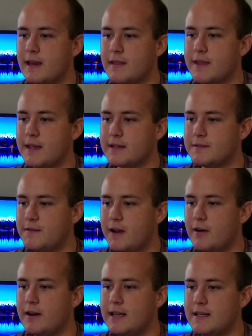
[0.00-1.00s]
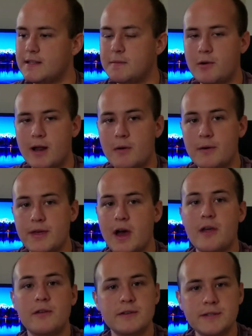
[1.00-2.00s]
that I think is very easy to put out with
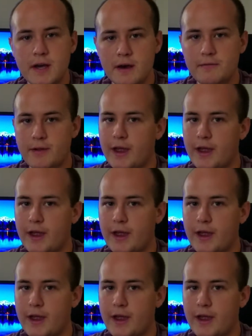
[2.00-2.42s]
other stuff.